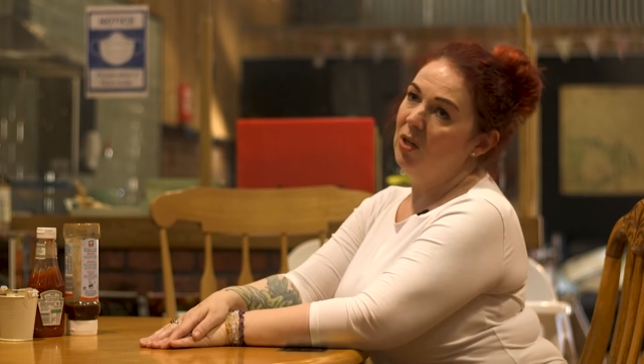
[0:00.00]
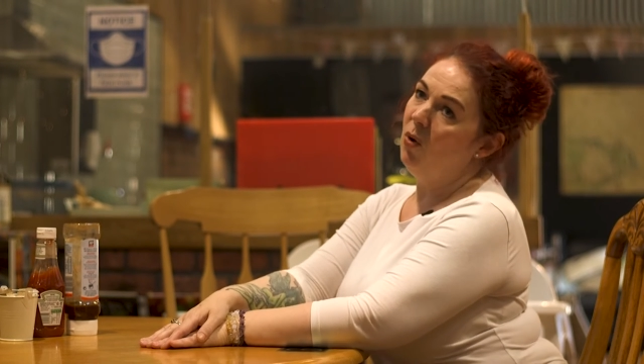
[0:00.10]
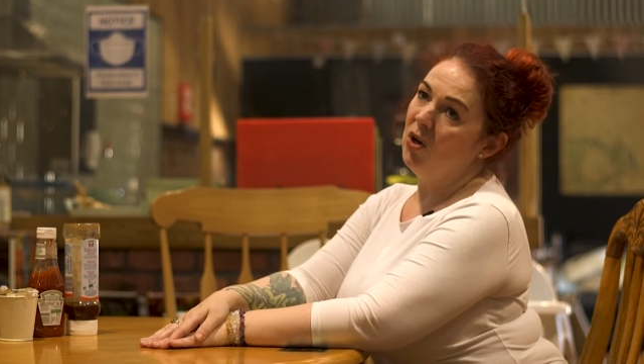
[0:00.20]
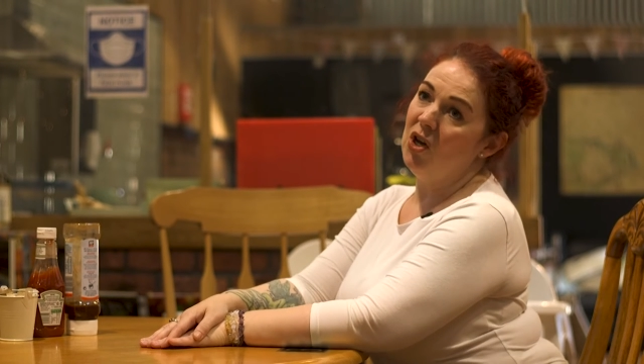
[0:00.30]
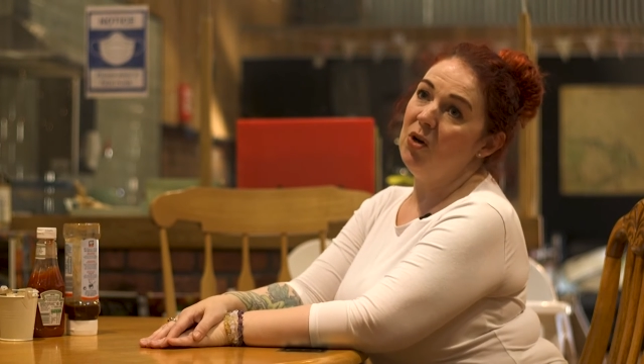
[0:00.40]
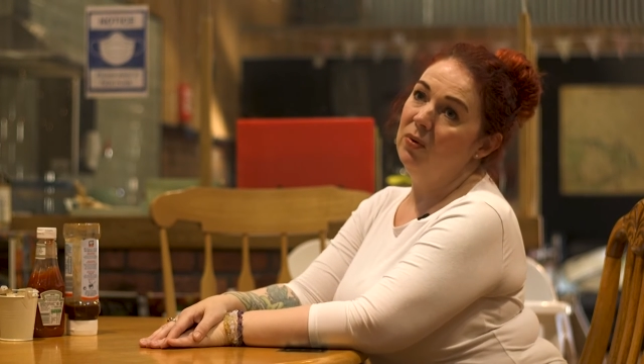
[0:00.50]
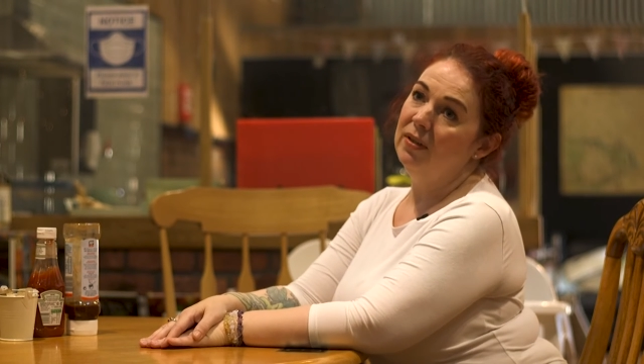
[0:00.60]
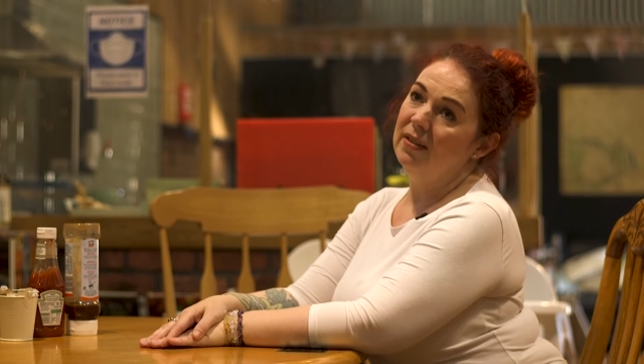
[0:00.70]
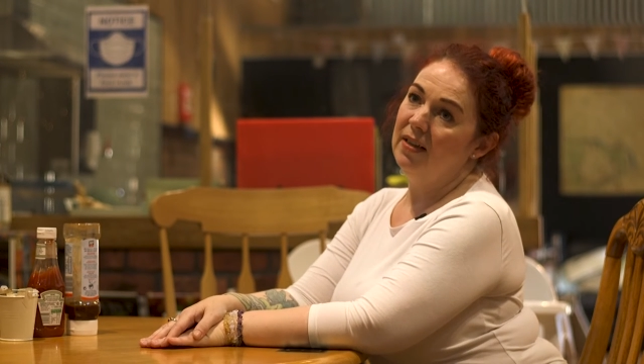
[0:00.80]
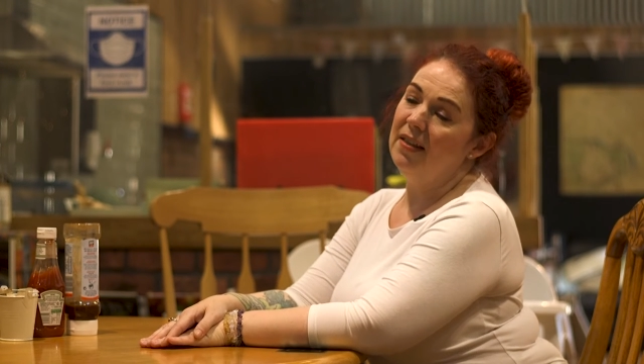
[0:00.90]
on them what you
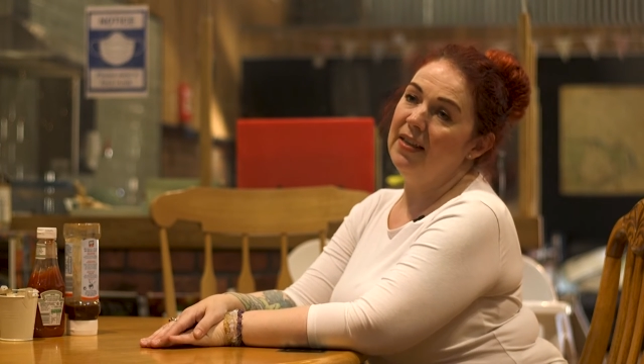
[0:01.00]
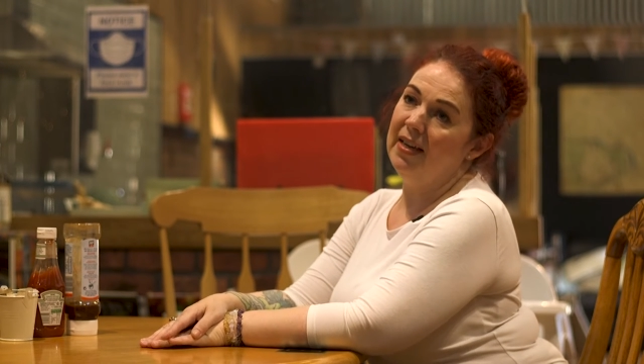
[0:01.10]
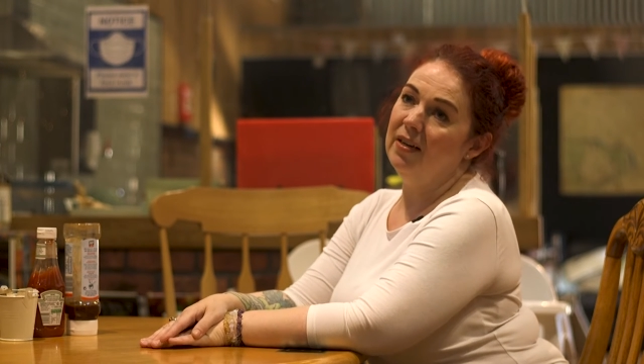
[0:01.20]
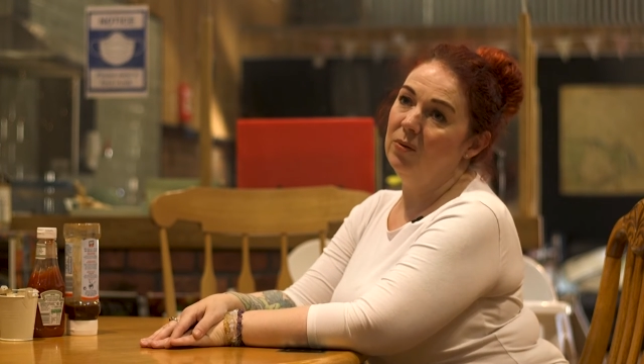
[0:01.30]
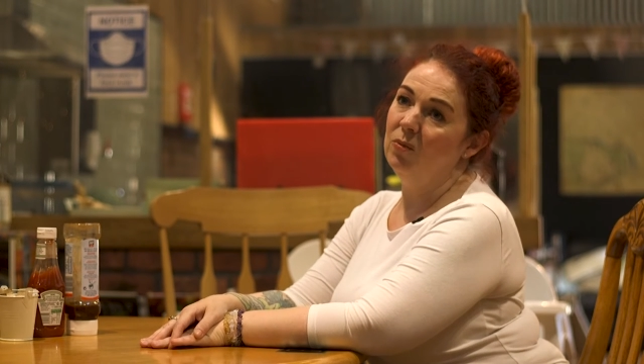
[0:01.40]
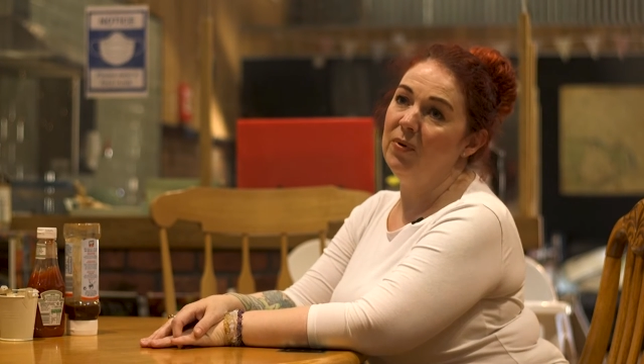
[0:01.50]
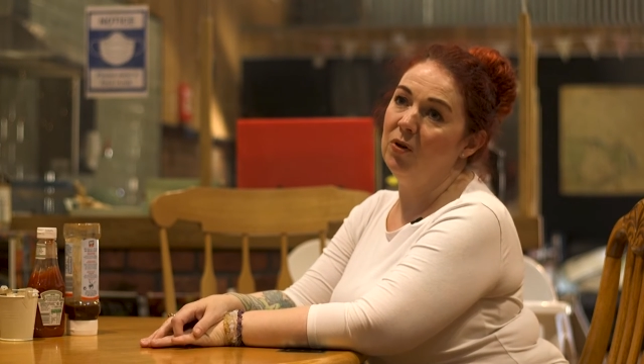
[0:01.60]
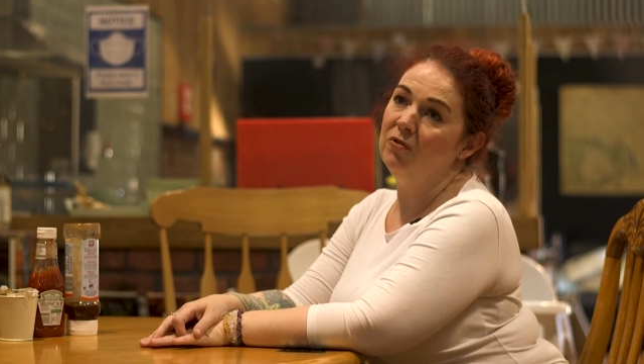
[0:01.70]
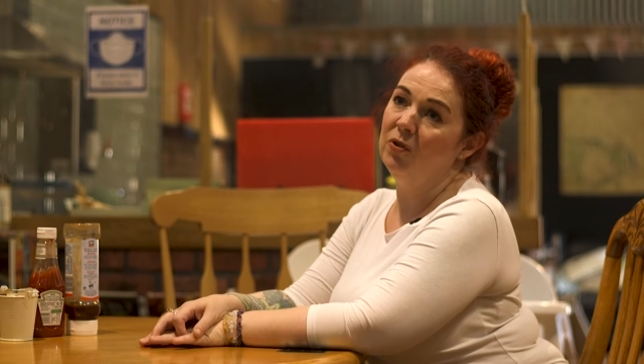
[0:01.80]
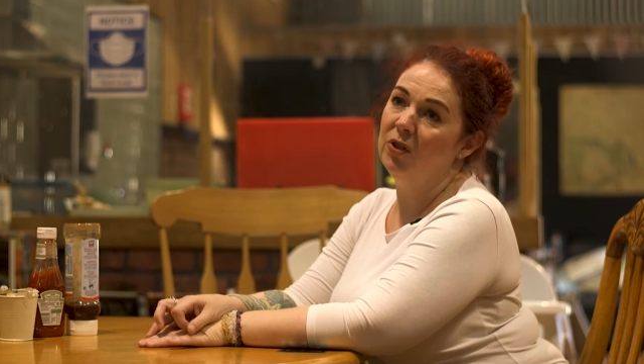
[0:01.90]
think would be
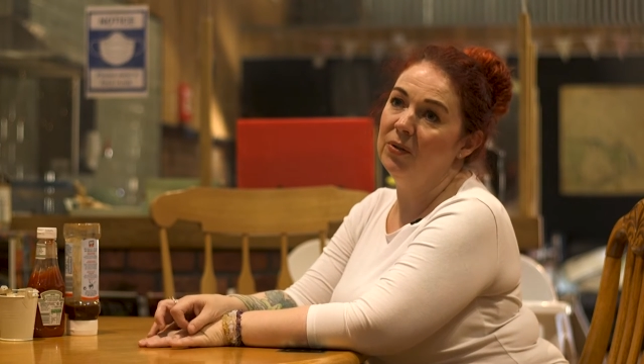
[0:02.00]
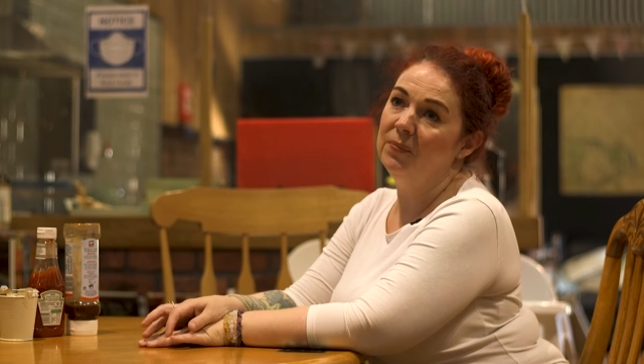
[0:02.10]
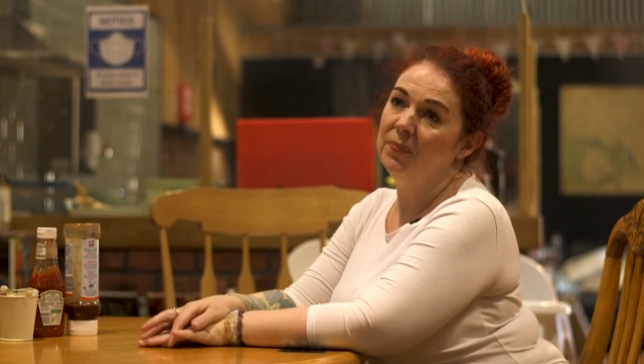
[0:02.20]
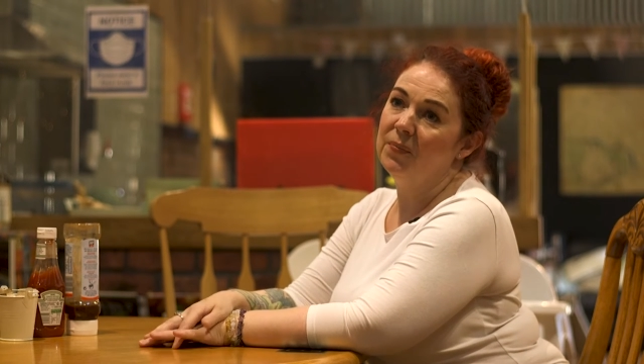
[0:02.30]
good for them.